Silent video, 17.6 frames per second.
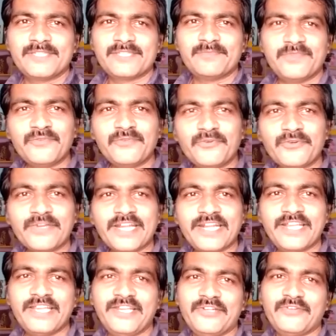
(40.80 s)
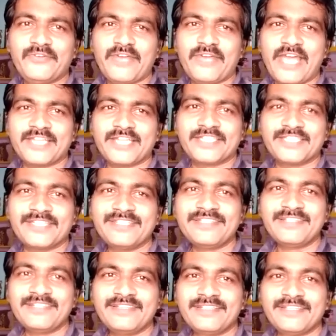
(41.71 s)
Before getting into
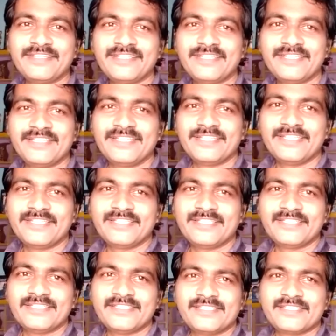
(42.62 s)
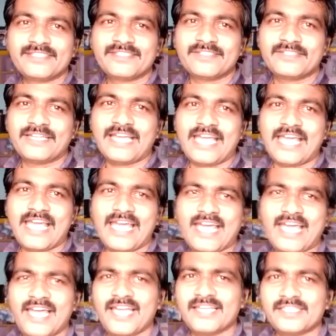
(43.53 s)
action, so
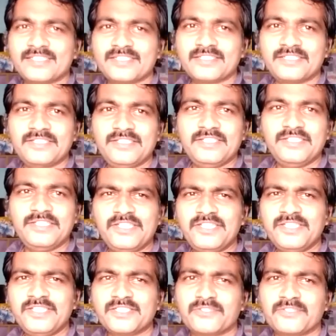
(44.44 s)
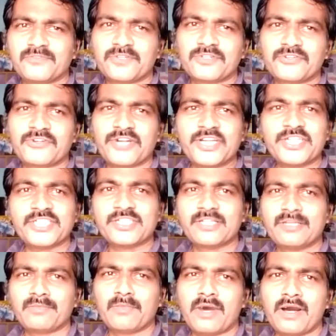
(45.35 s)
as it is our
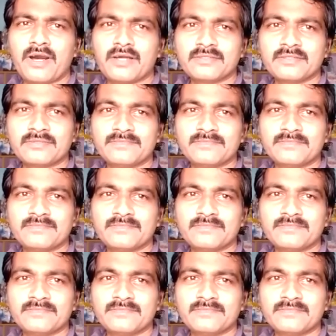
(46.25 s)
traditional mark,